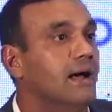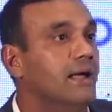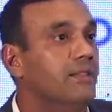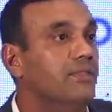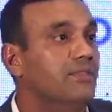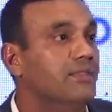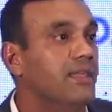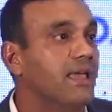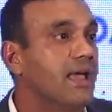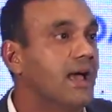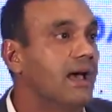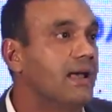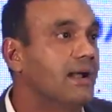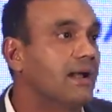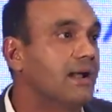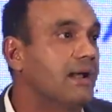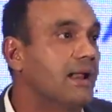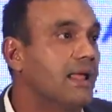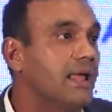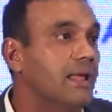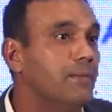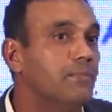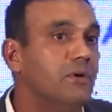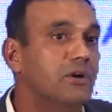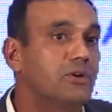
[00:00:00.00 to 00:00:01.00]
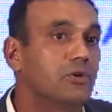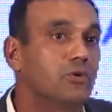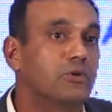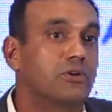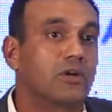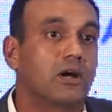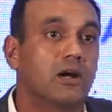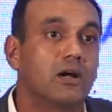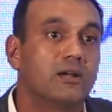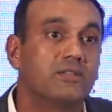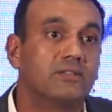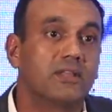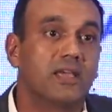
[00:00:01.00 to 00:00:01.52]
they are able to
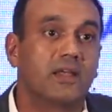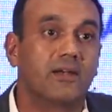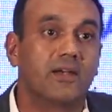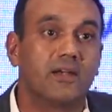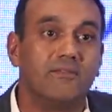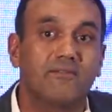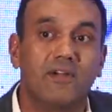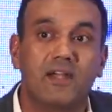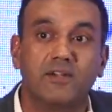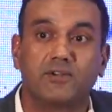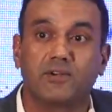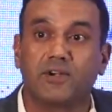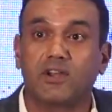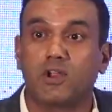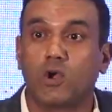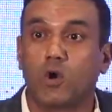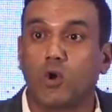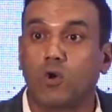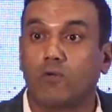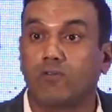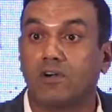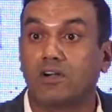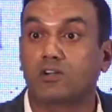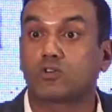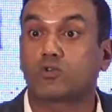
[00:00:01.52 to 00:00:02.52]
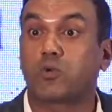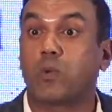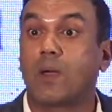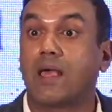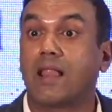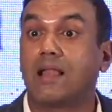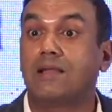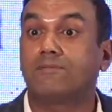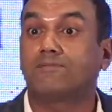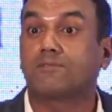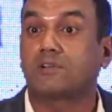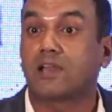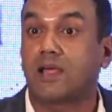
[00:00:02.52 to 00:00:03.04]
turn their inventory over
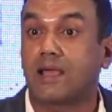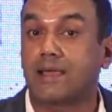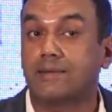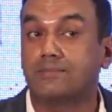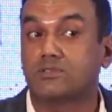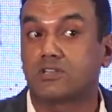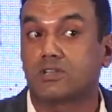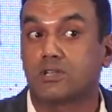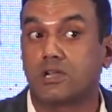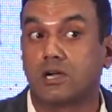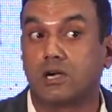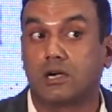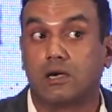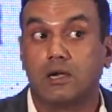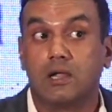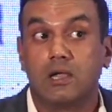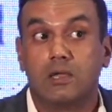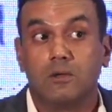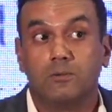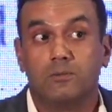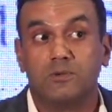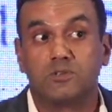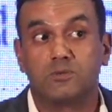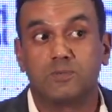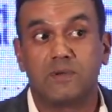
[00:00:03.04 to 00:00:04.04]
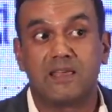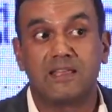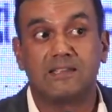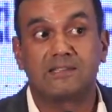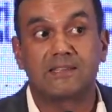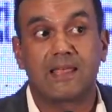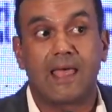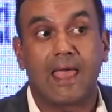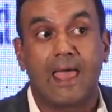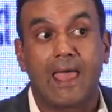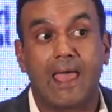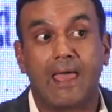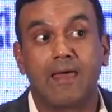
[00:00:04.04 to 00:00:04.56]
12 times a year, which
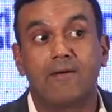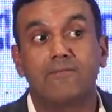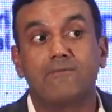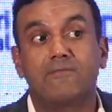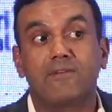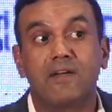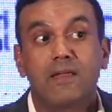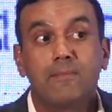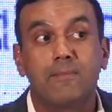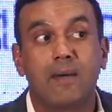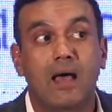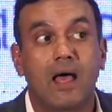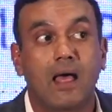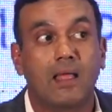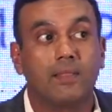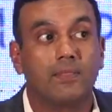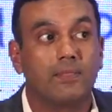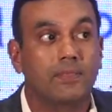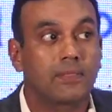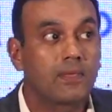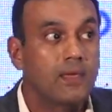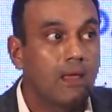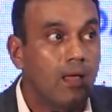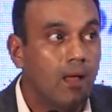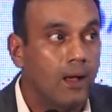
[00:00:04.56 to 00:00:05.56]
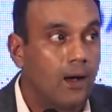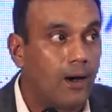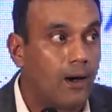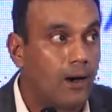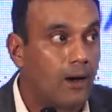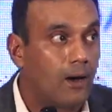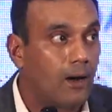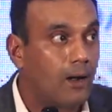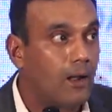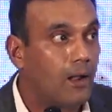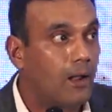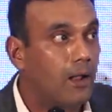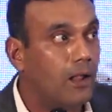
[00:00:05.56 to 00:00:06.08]
means every month,
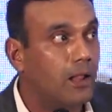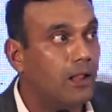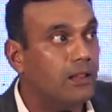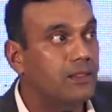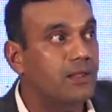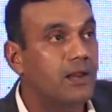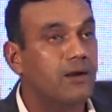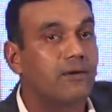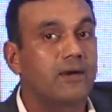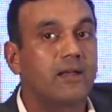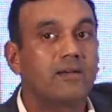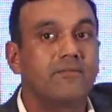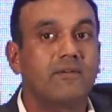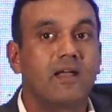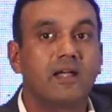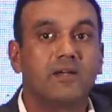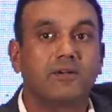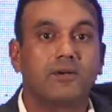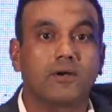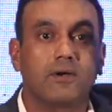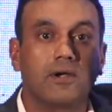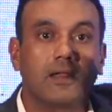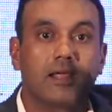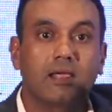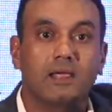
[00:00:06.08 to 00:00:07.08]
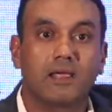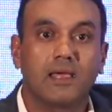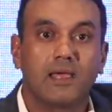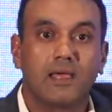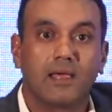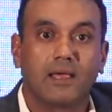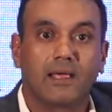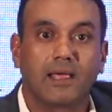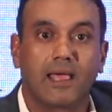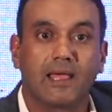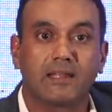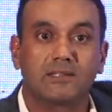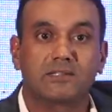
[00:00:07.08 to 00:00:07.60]
all their inventory
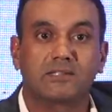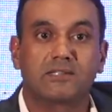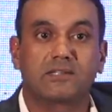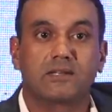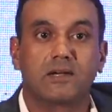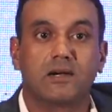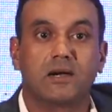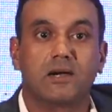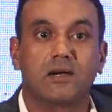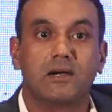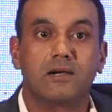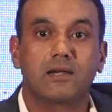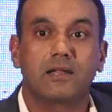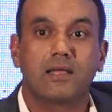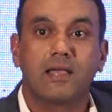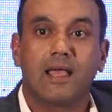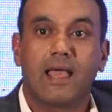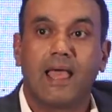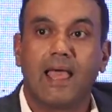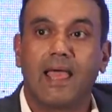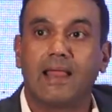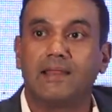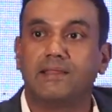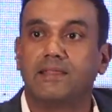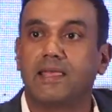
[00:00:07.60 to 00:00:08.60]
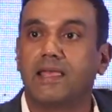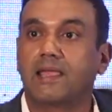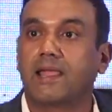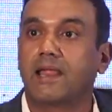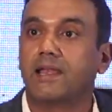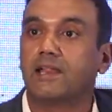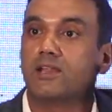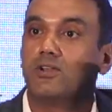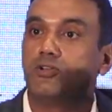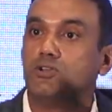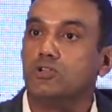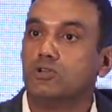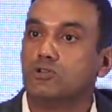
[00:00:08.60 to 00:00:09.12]
gets turned and they're
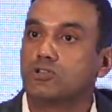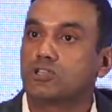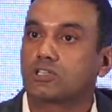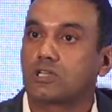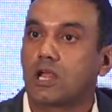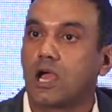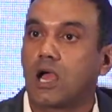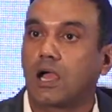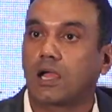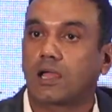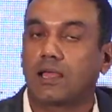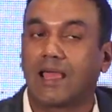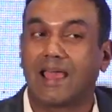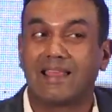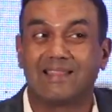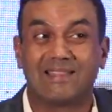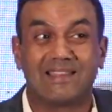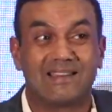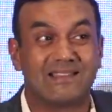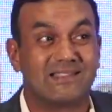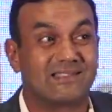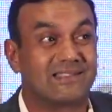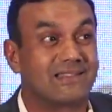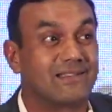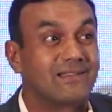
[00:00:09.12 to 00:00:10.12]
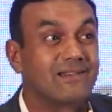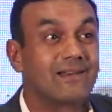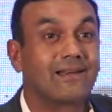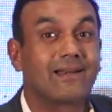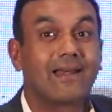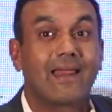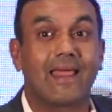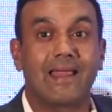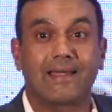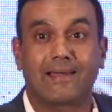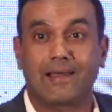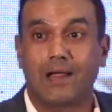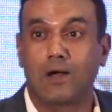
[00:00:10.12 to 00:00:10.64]
getting new stock. And that is
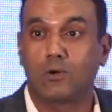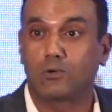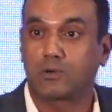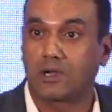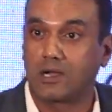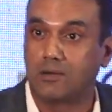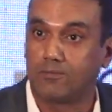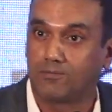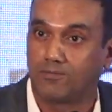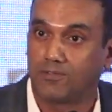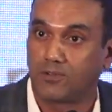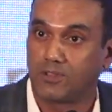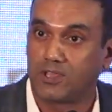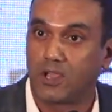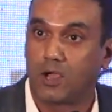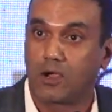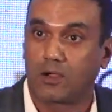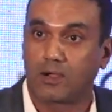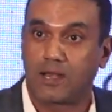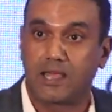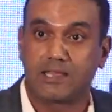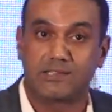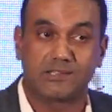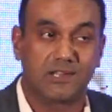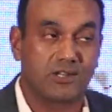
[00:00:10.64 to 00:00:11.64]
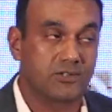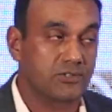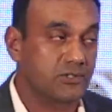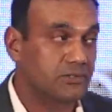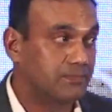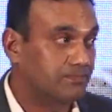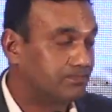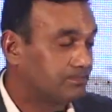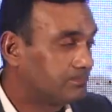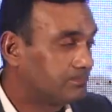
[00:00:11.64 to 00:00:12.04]
great outcome for the organization.